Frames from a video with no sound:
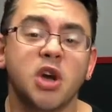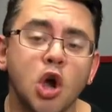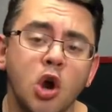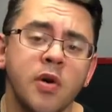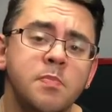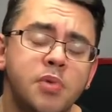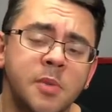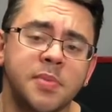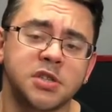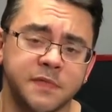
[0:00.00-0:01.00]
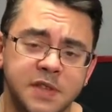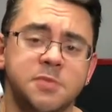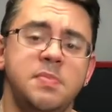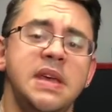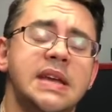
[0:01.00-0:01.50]
the current purpose of
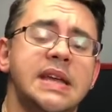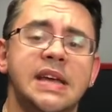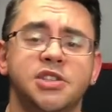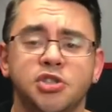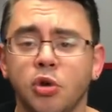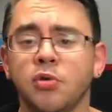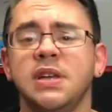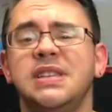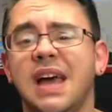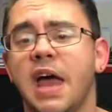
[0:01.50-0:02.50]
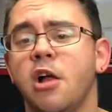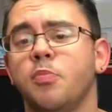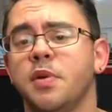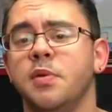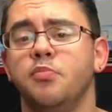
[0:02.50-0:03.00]
this beacon is solely to
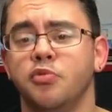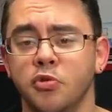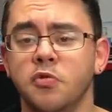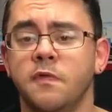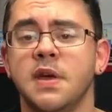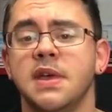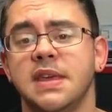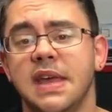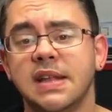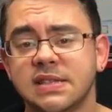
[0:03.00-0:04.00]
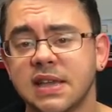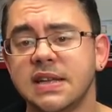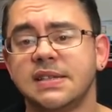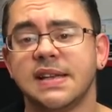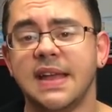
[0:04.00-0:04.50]
help improve the
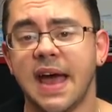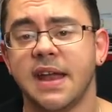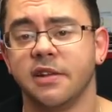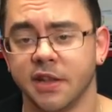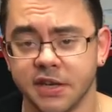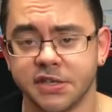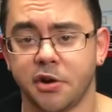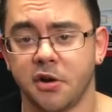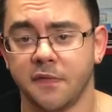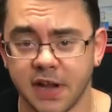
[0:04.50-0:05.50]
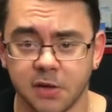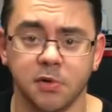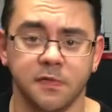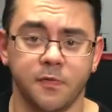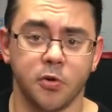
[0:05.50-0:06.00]
insights and the analytics that are
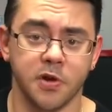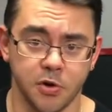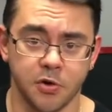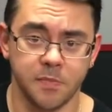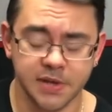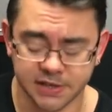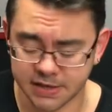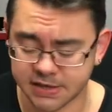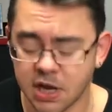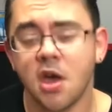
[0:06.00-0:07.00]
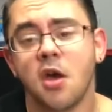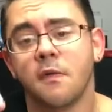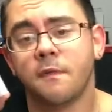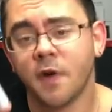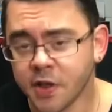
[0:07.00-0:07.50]
available for your business.
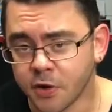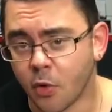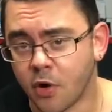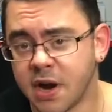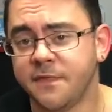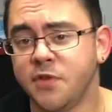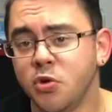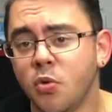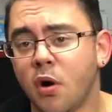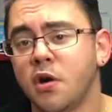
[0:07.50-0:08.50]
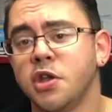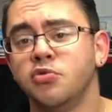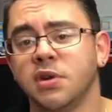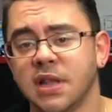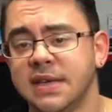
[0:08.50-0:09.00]
Furthermore, if you are
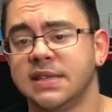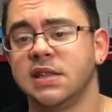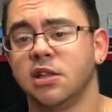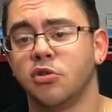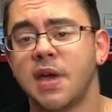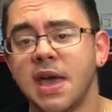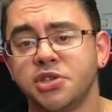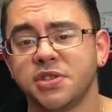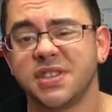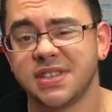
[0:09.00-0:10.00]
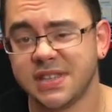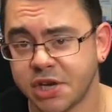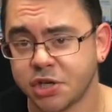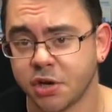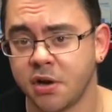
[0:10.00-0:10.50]
utilizing the locations
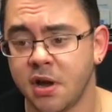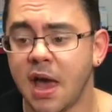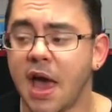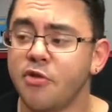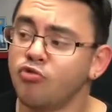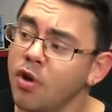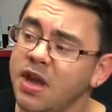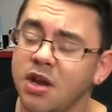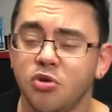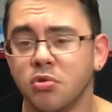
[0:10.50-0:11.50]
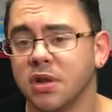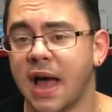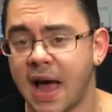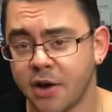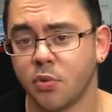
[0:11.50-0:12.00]
extension and running Google
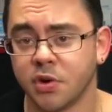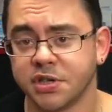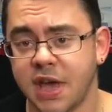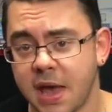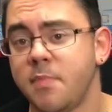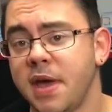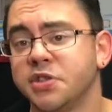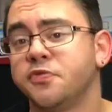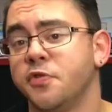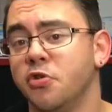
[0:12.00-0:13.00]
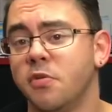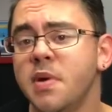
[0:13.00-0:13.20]
AdWords campaigns for your